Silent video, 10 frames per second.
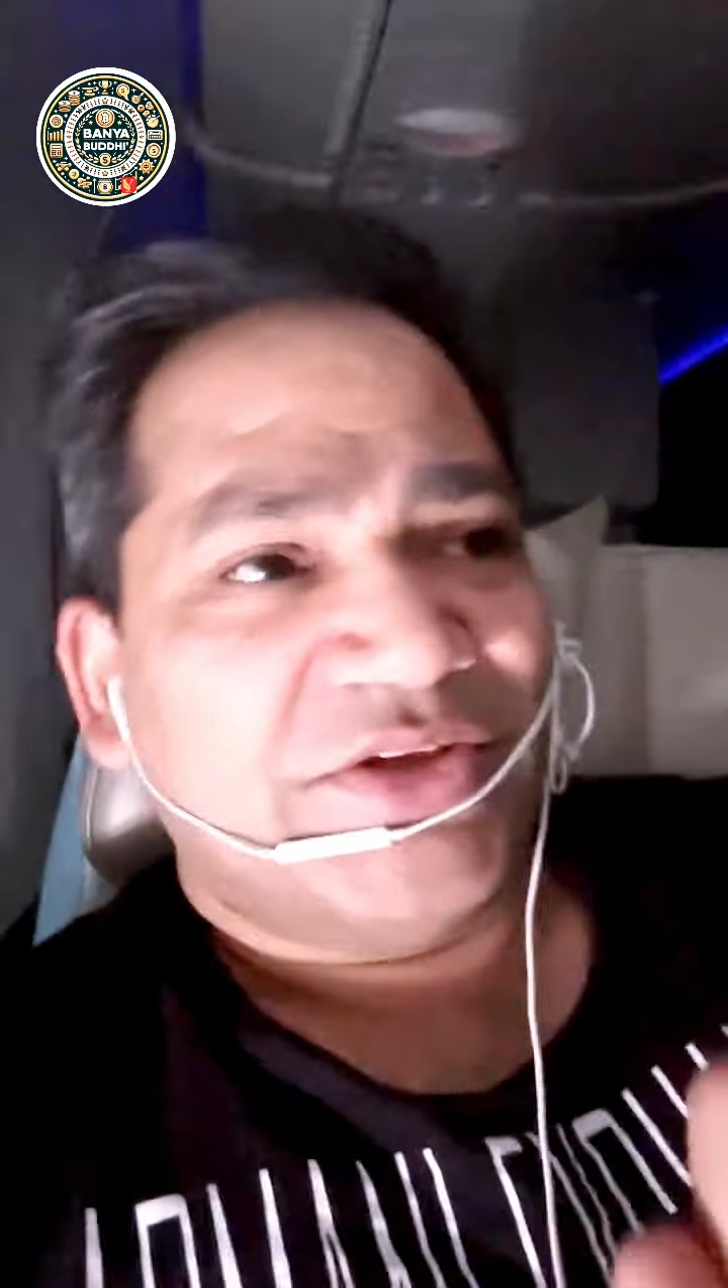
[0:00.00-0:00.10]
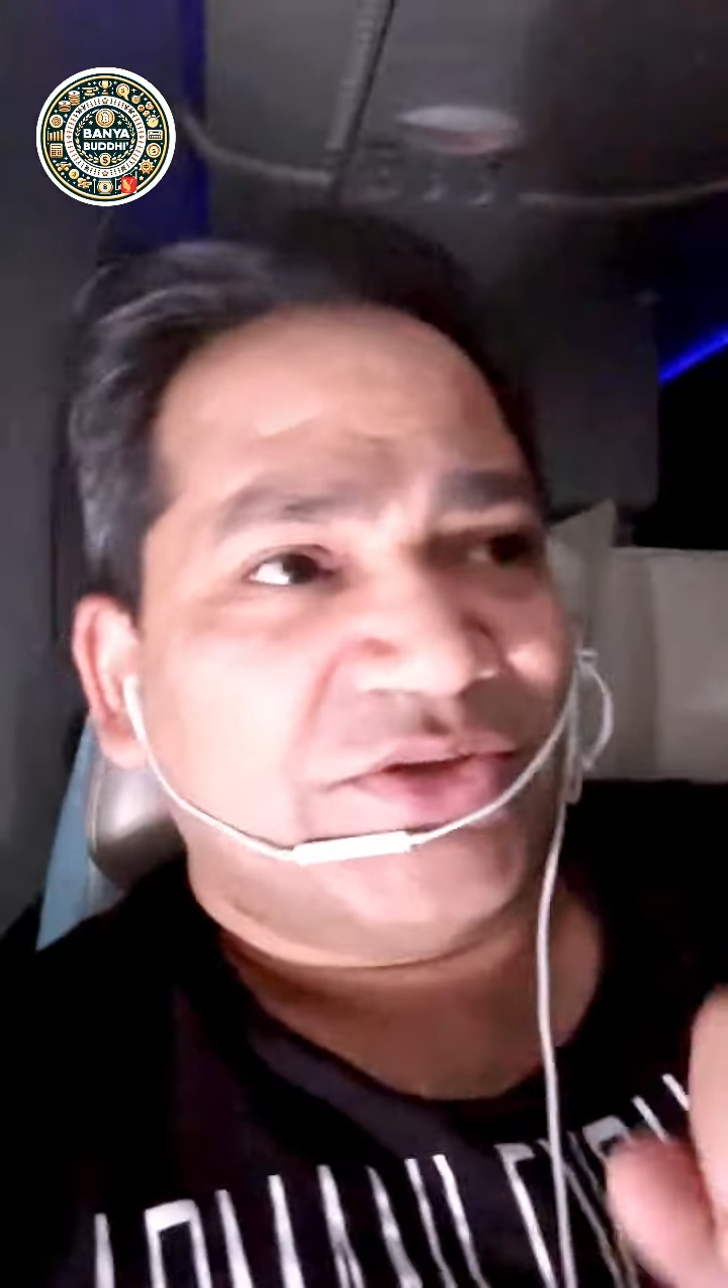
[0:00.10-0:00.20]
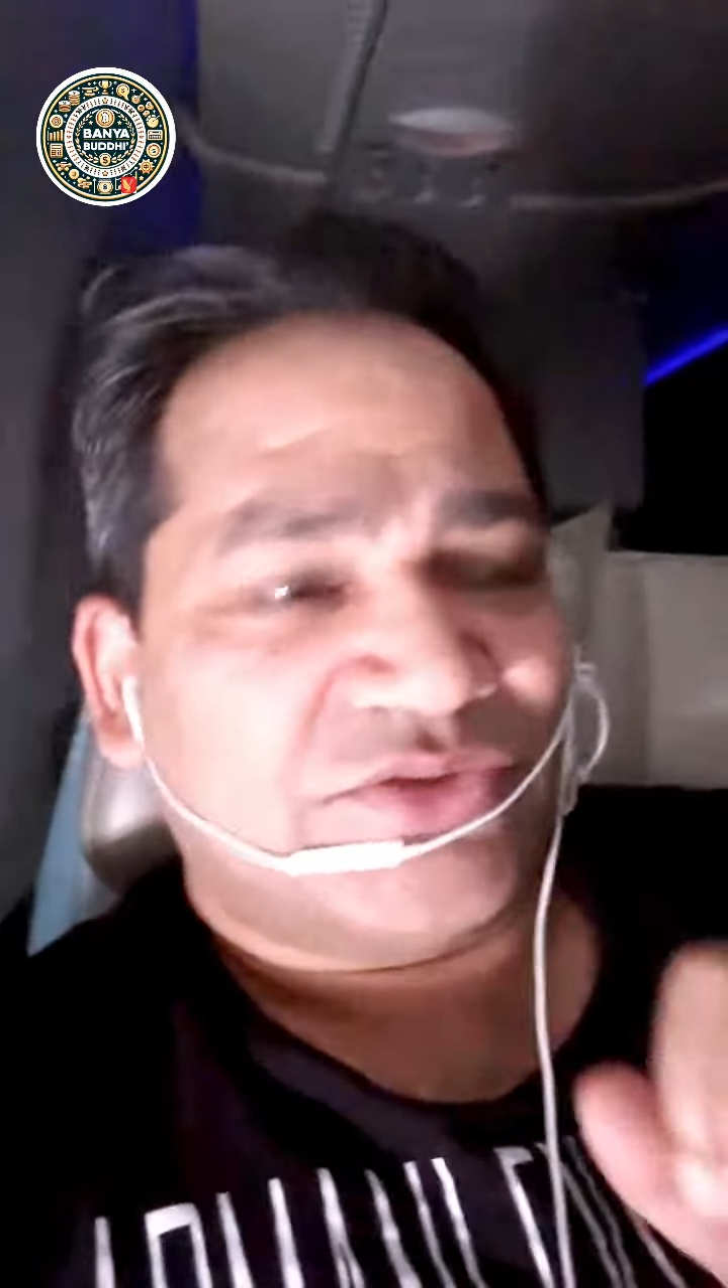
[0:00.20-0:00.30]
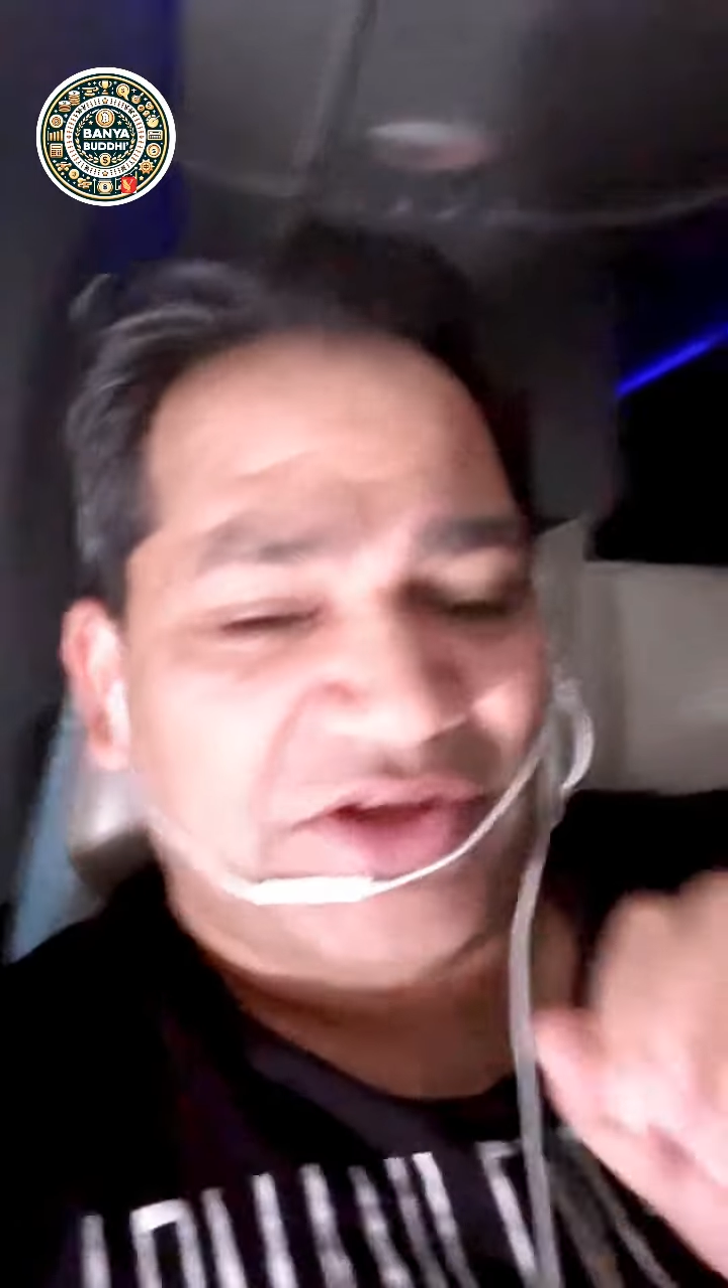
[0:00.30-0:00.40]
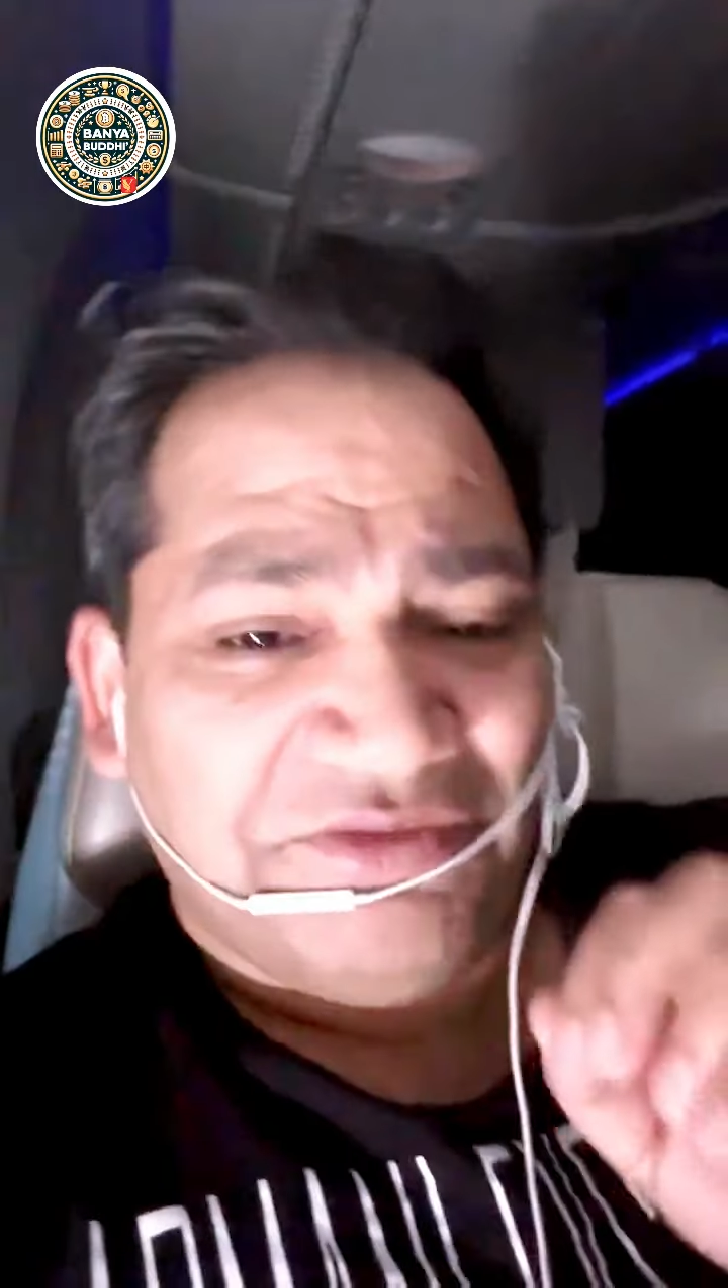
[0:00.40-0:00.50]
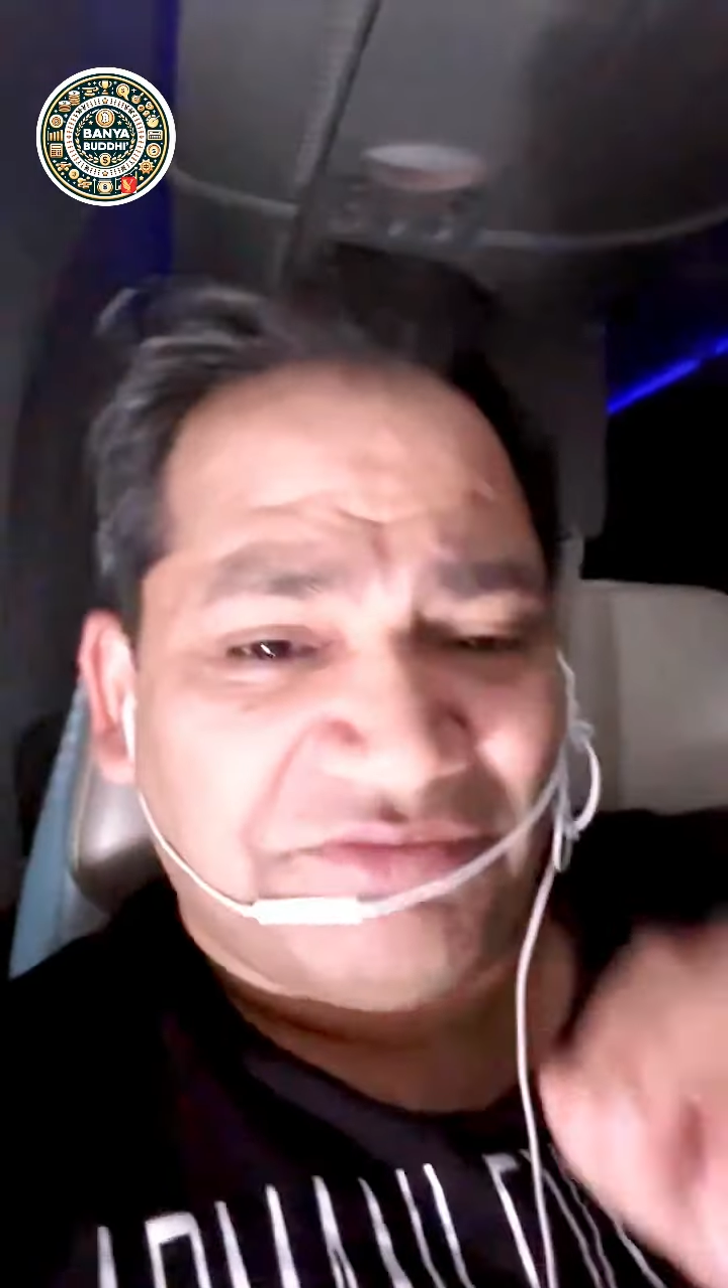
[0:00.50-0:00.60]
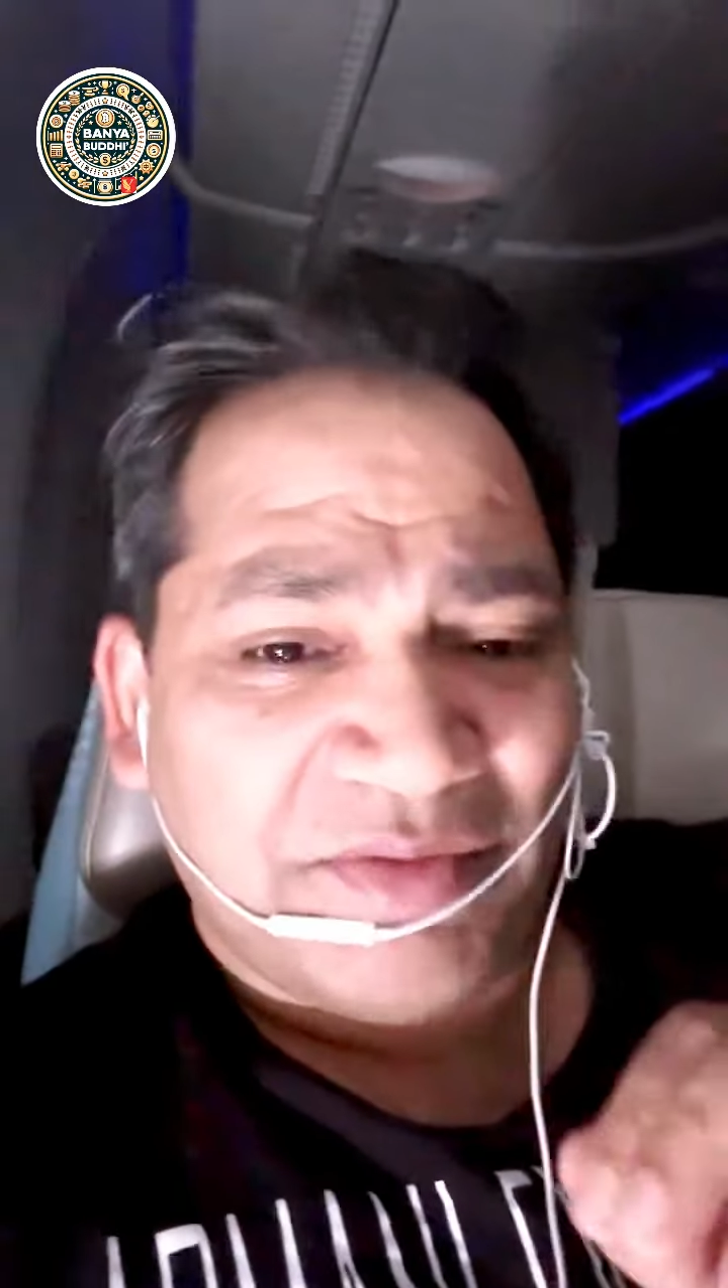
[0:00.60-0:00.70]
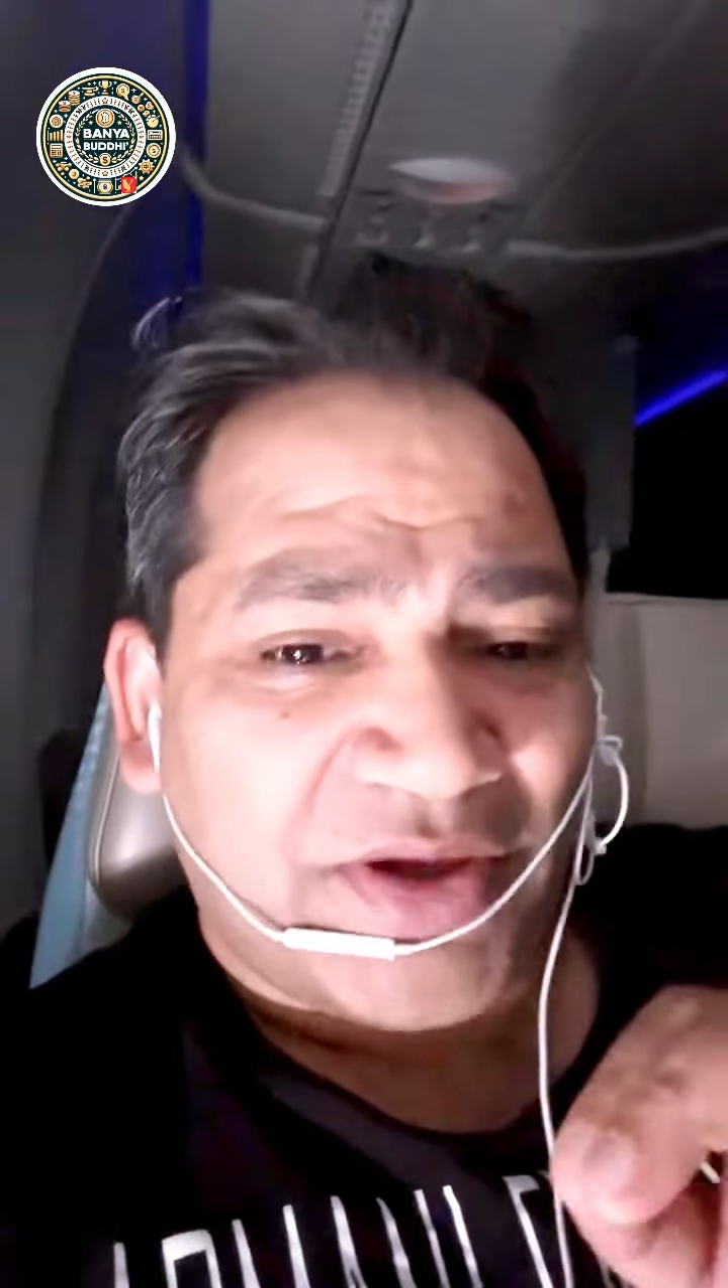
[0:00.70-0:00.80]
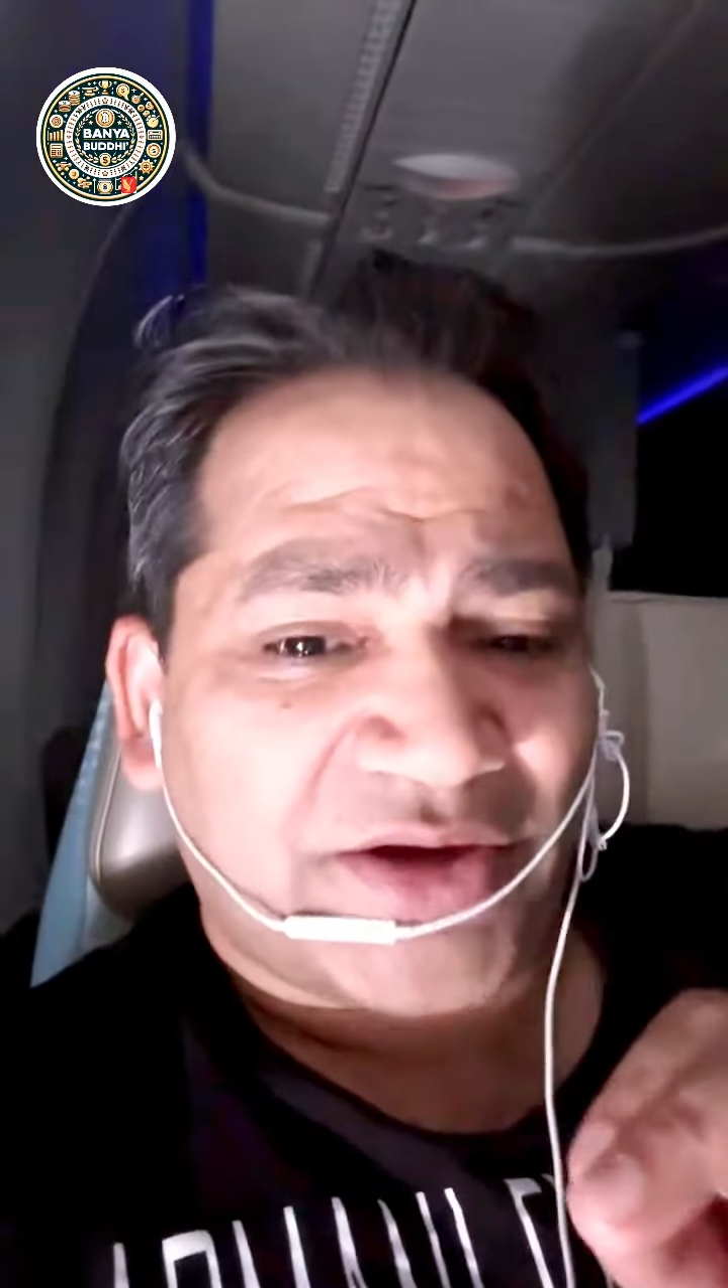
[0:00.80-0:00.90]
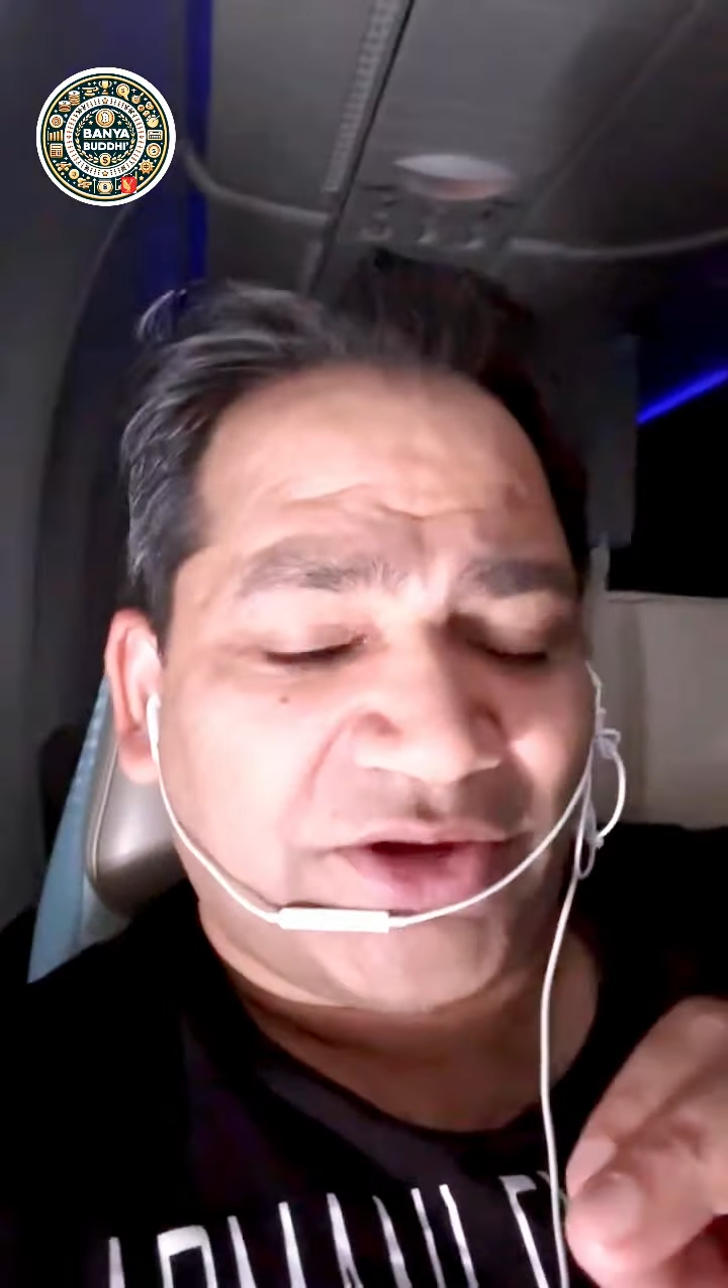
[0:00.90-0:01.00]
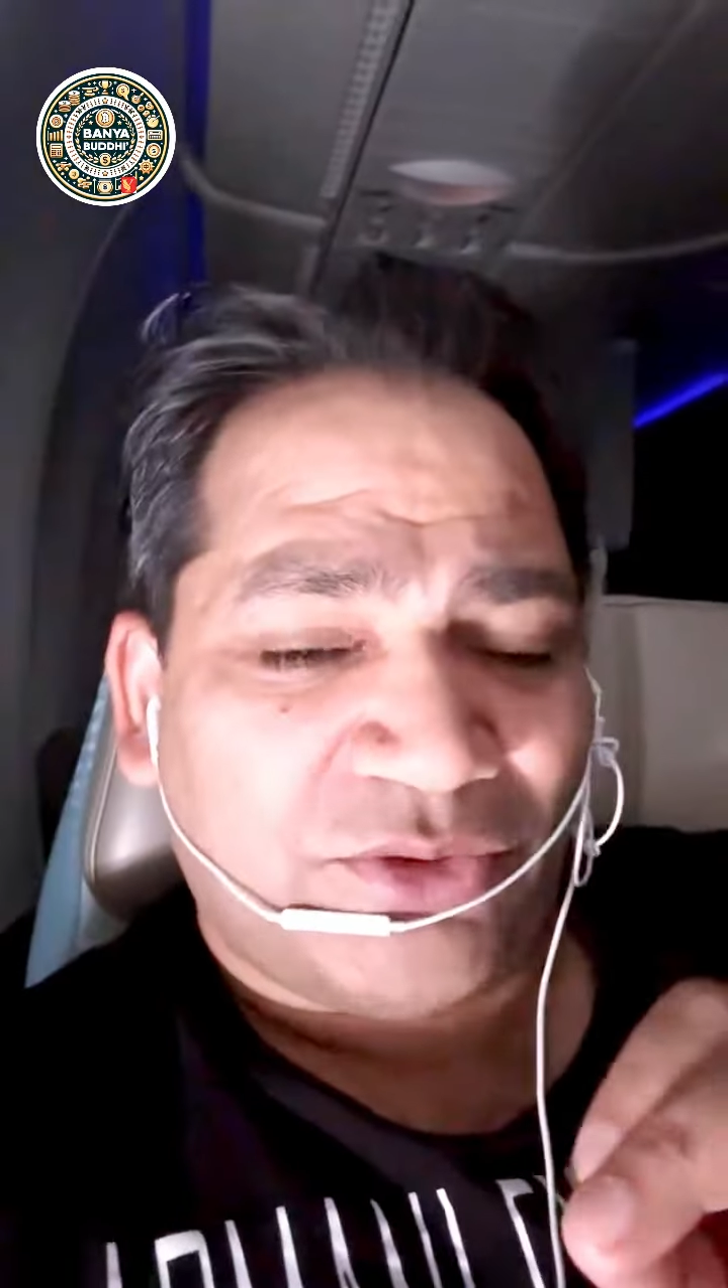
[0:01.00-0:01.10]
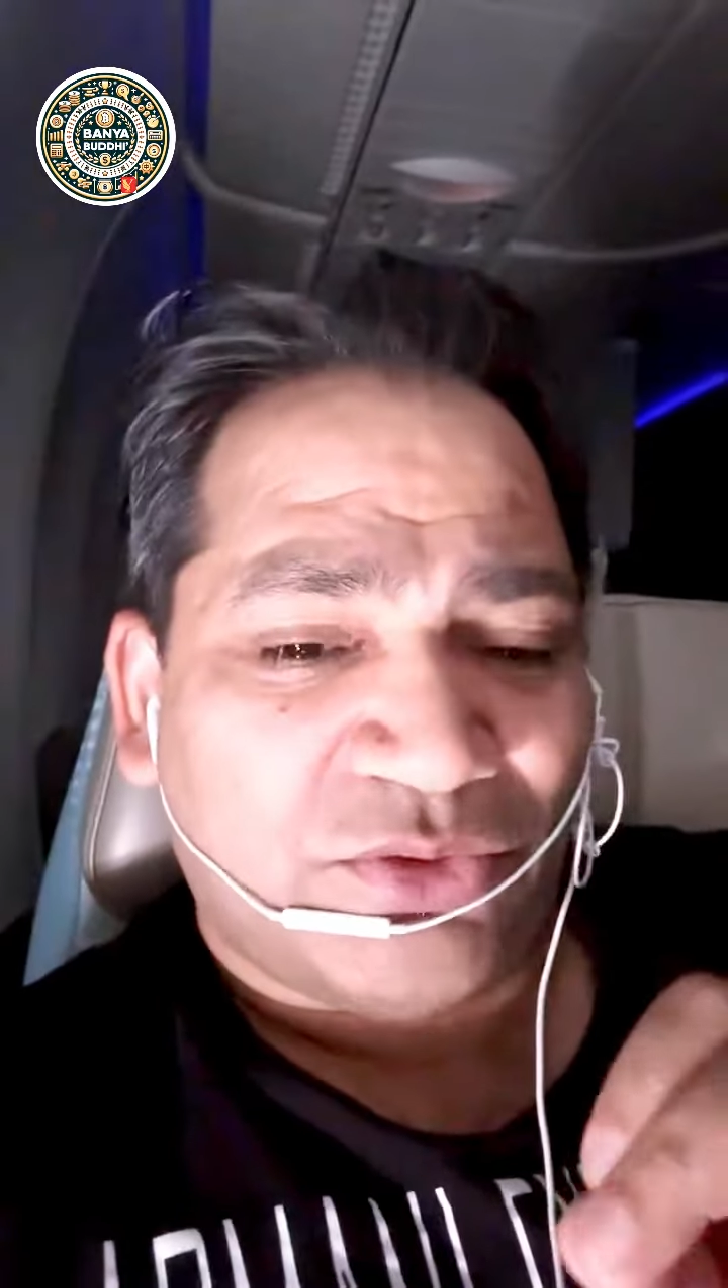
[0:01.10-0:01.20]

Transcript: So if the market